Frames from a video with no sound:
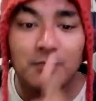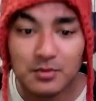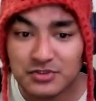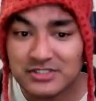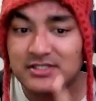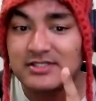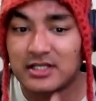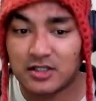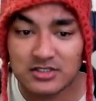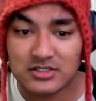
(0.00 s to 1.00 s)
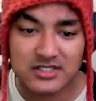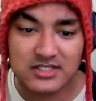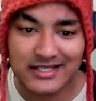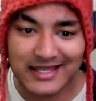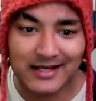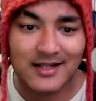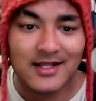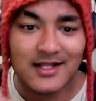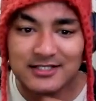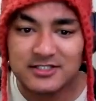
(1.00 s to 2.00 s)
Prepositions and conjunctions. Again,
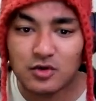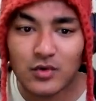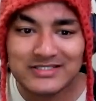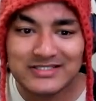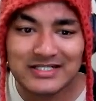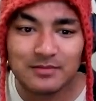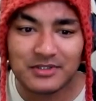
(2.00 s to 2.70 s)
let's not go in detail,